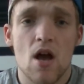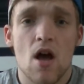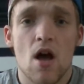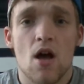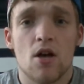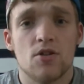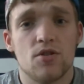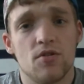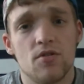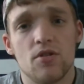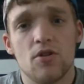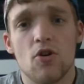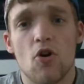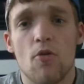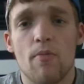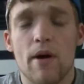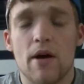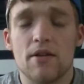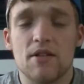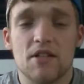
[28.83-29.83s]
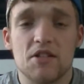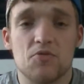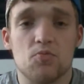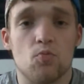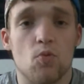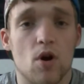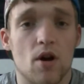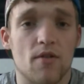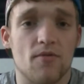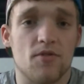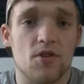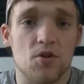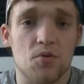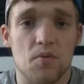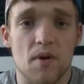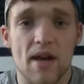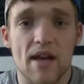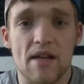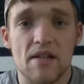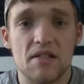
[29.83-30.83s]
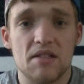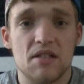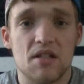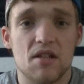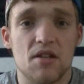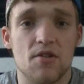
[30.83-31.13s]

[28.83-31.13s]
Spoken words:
So you can go about this one of two ways.